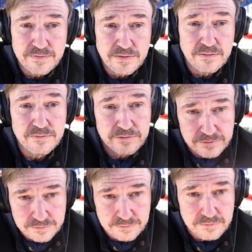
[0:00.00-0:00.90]
you know,
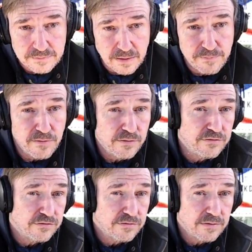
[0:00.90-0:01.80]

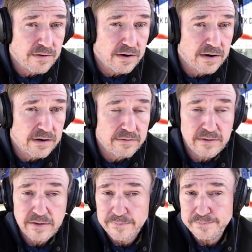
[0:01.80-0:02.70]
approach
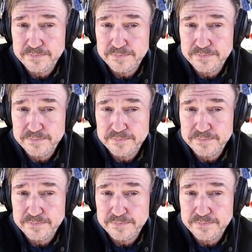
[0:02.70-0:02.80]
our